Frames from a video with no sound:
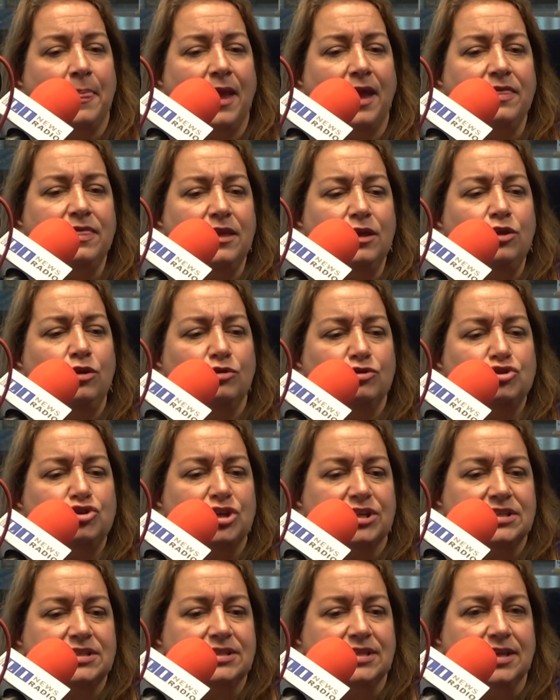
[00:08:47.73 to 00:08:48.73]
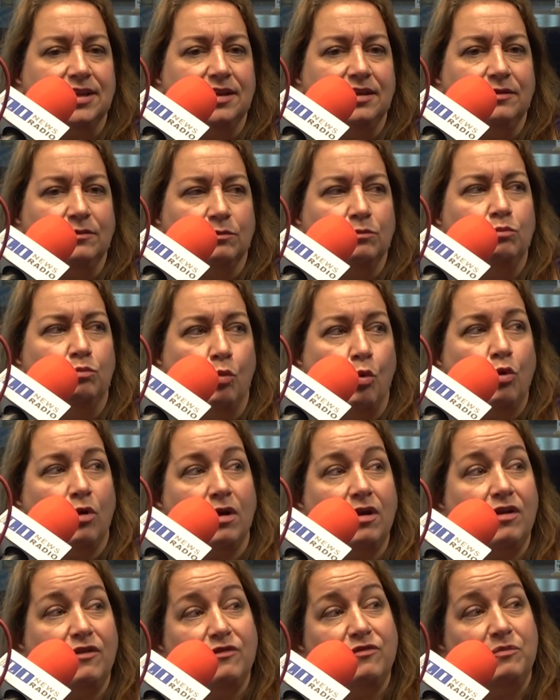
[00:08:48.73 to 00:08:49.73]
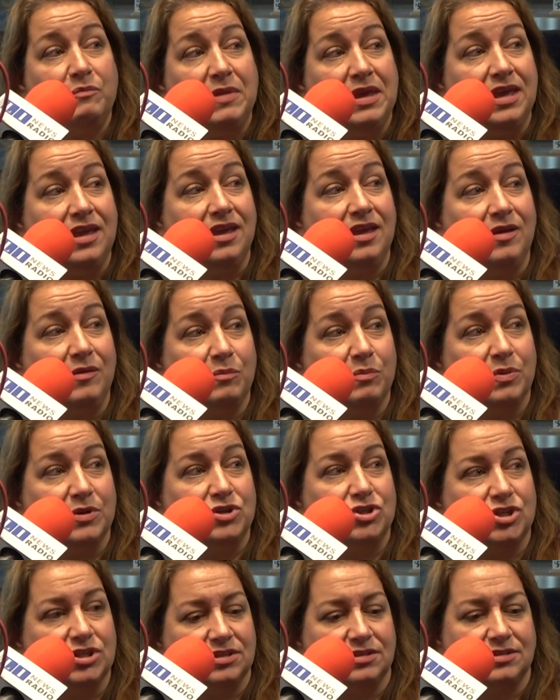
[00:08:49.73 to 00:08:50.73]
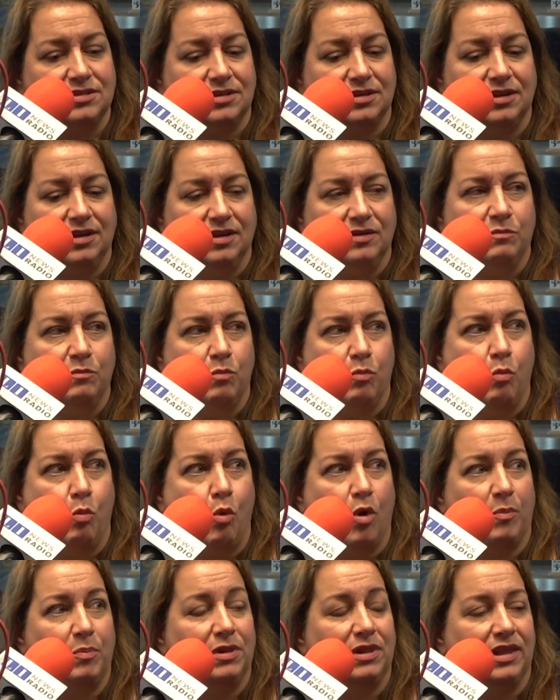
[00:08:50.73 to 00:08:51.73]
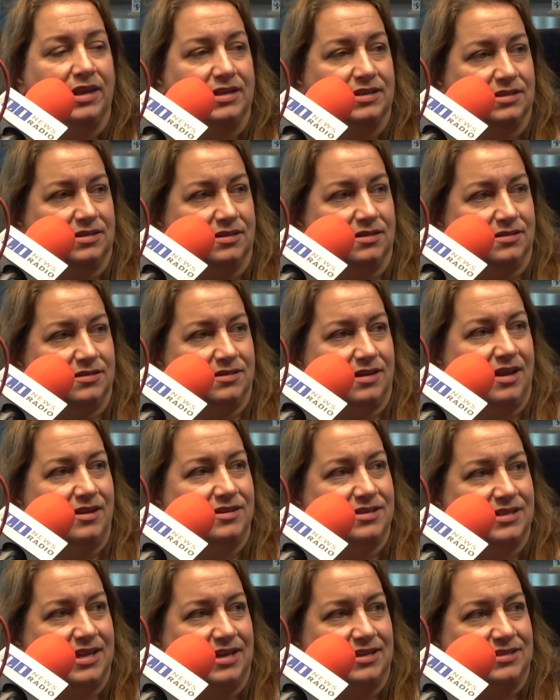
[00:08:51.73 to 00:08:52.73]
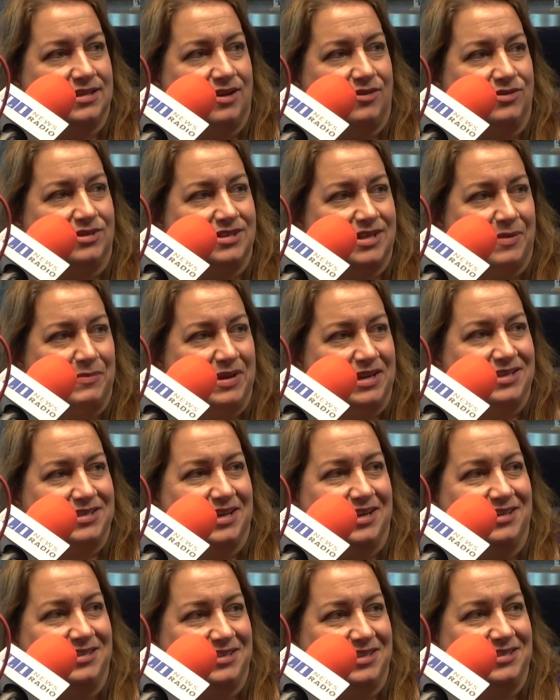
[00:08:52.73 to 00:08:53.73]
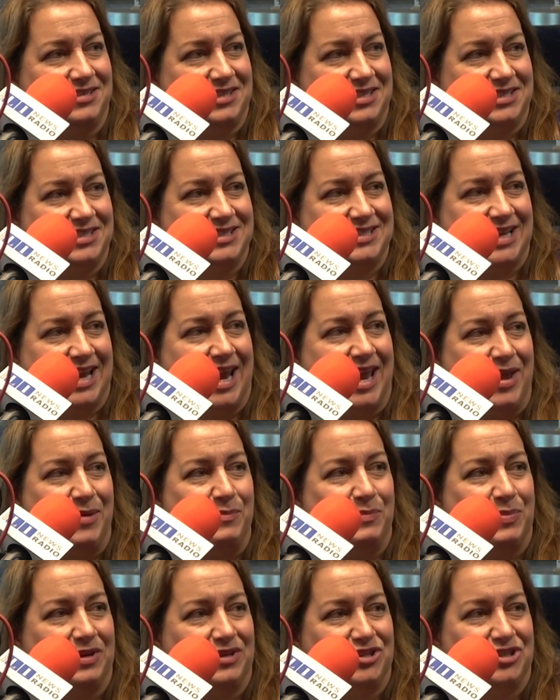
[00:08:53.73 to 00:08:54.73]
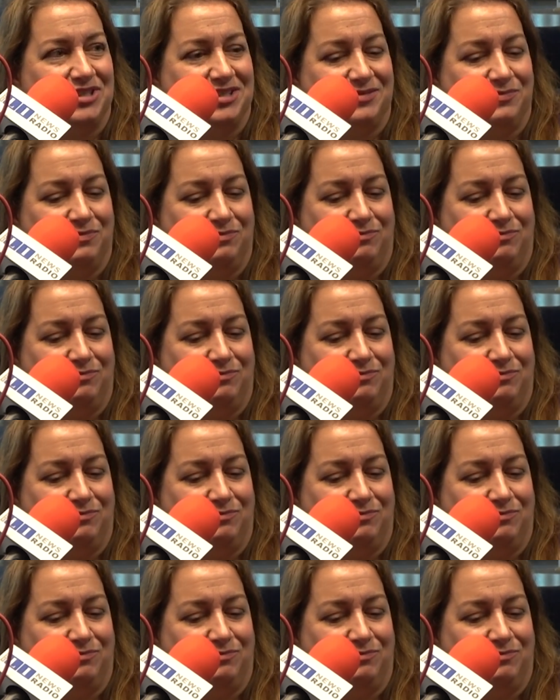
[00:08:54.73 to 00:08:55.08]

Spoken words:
I think you'll just see more of me, but just in more places. How does that sound? Does that make sense? It's the same, but just